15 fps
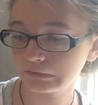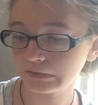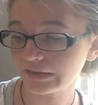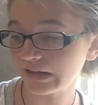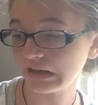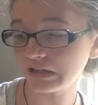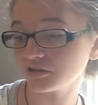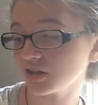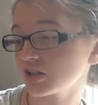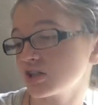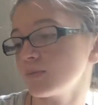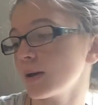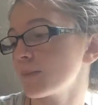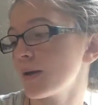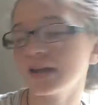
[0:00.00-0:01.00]
with an
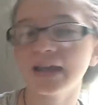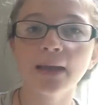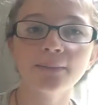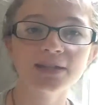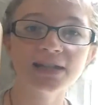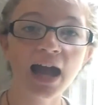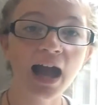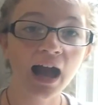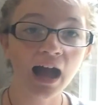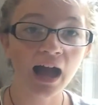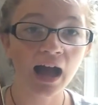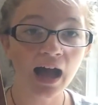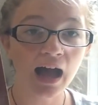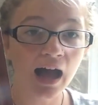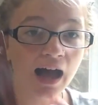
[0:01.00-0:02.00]
introduction by Meg Cabot.
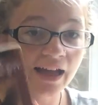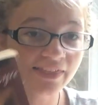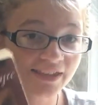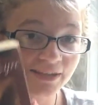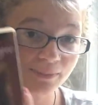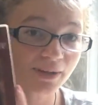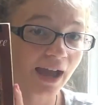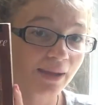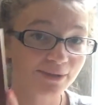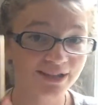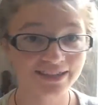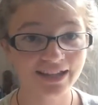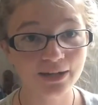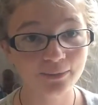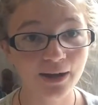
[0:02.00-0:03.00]
This book I'm
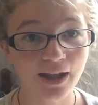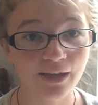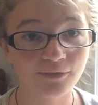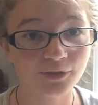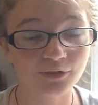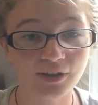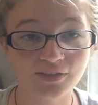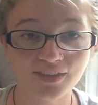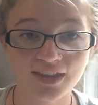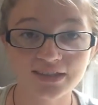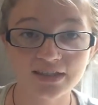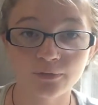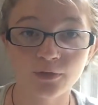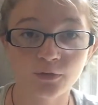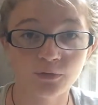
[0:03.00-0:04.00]
excited about. I've heard great
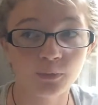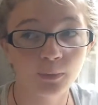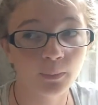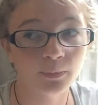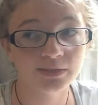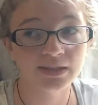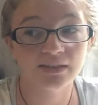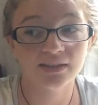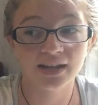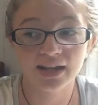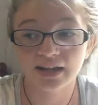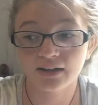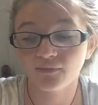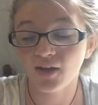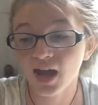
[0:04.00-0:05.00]
things. I've heard a few people say that it
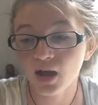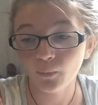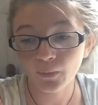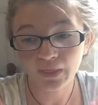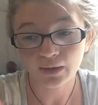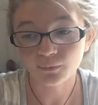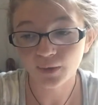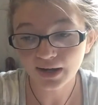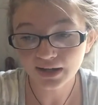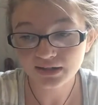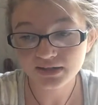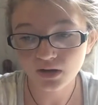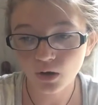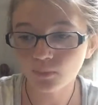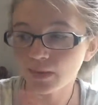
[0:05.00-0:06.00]
kind of, when they read
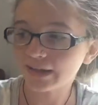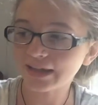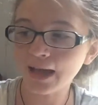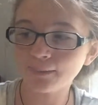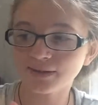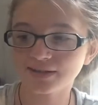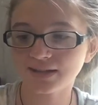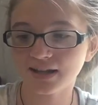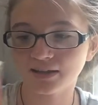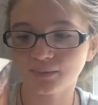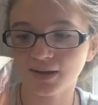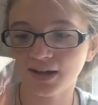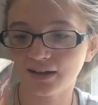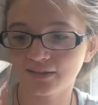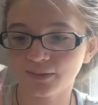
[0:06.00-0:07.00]
it, Meg Cabot said in the
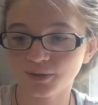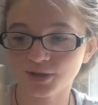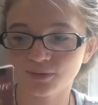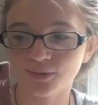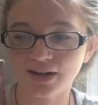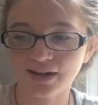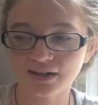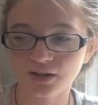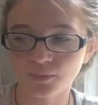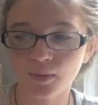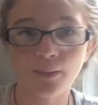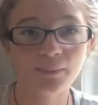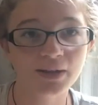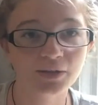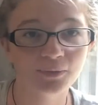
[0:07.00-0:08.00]
beginning that when she read it, her
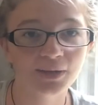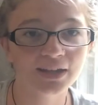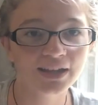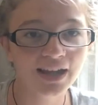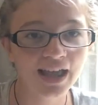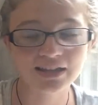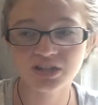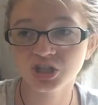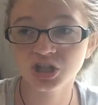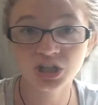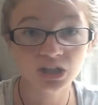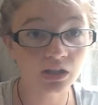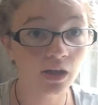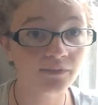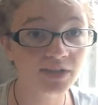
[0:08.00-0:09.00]
mom made her read it, and she
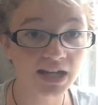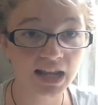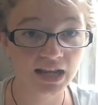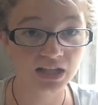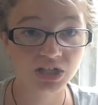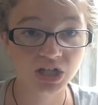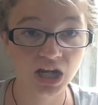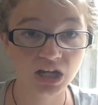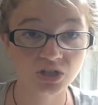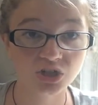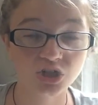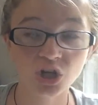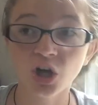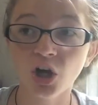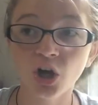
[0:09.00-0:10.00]
loved it, and it
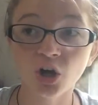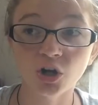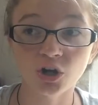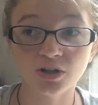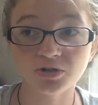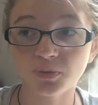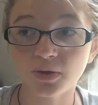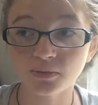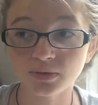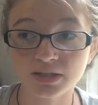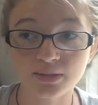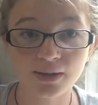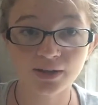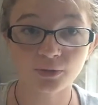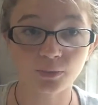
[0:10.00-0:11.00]
changed her. It's one of the books
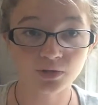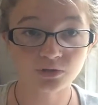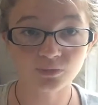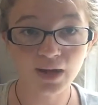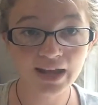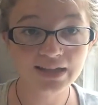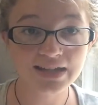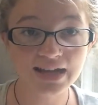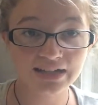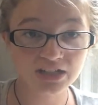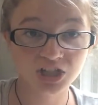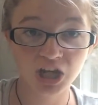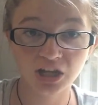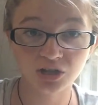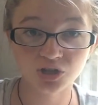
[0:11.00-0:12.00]
that made her want to write, and it
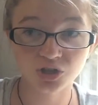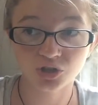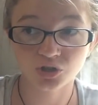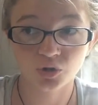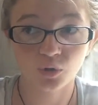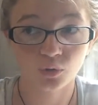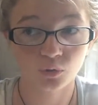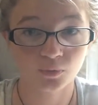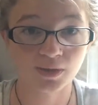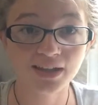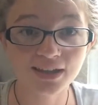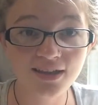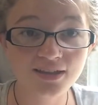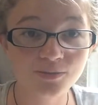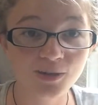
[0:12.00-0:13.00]
changed her whole
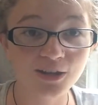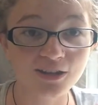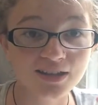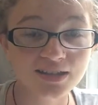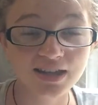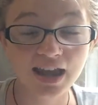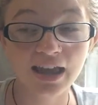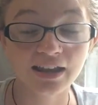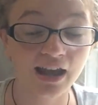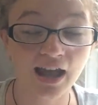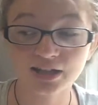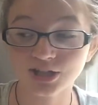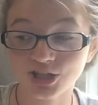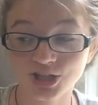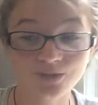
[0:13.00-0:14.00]
reading experience, and
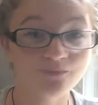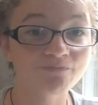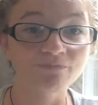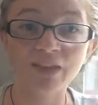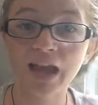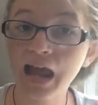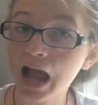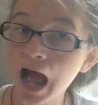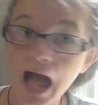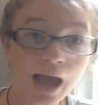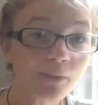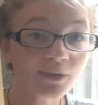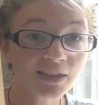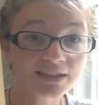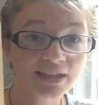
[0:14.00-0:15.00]
I'm
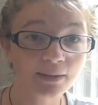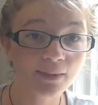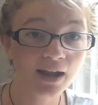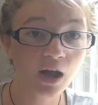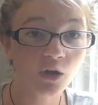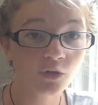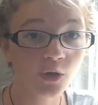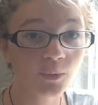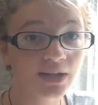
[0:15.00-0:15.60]
really excited about it, although